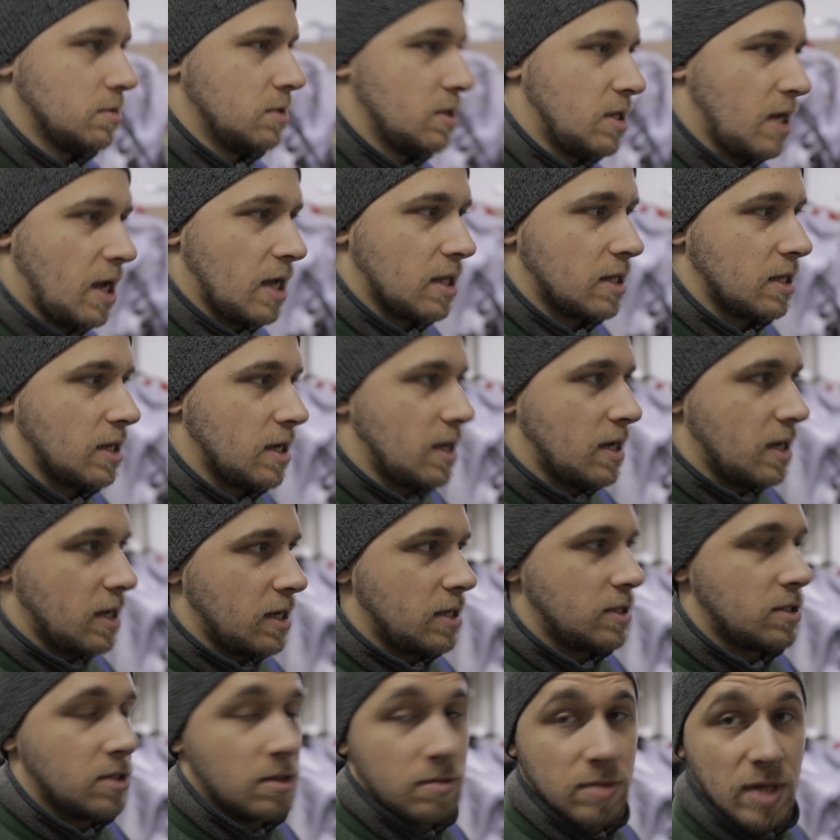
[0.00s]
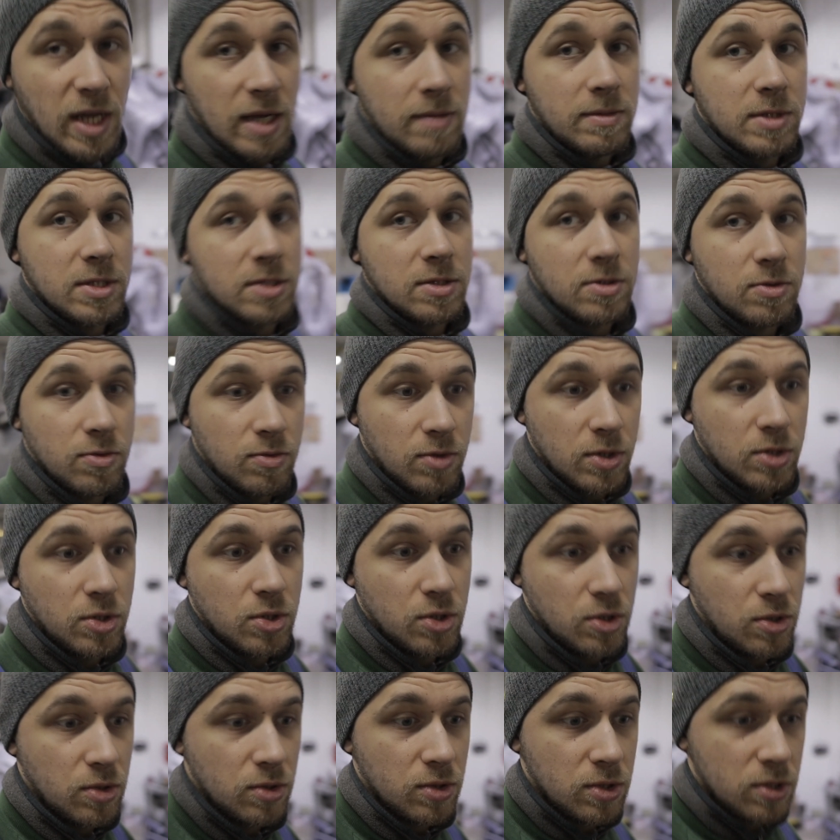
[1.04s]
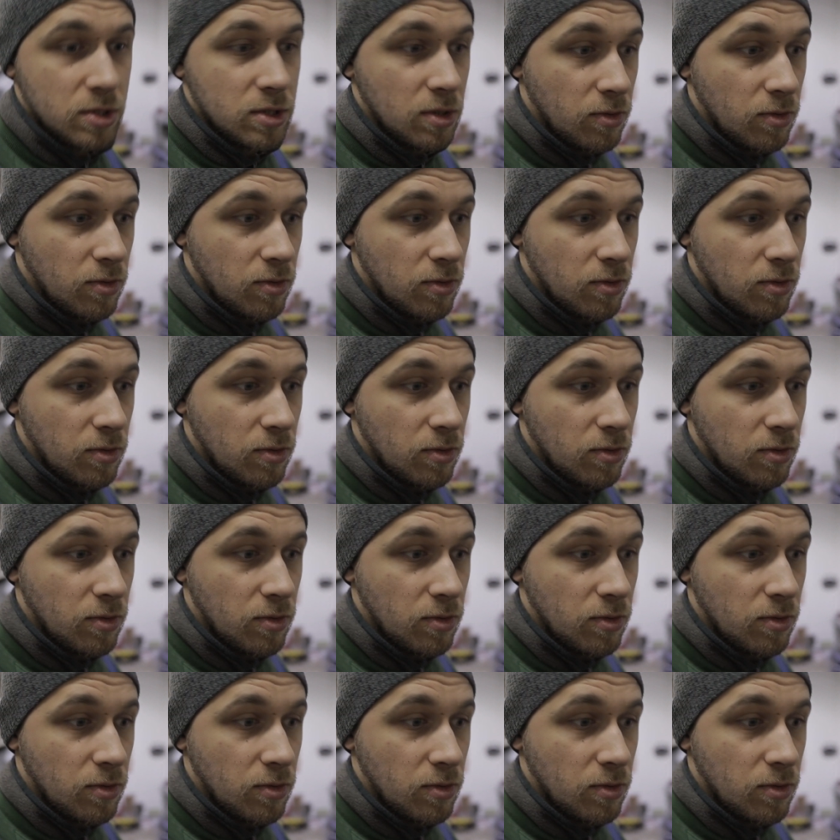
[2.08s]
that I sometimes want to use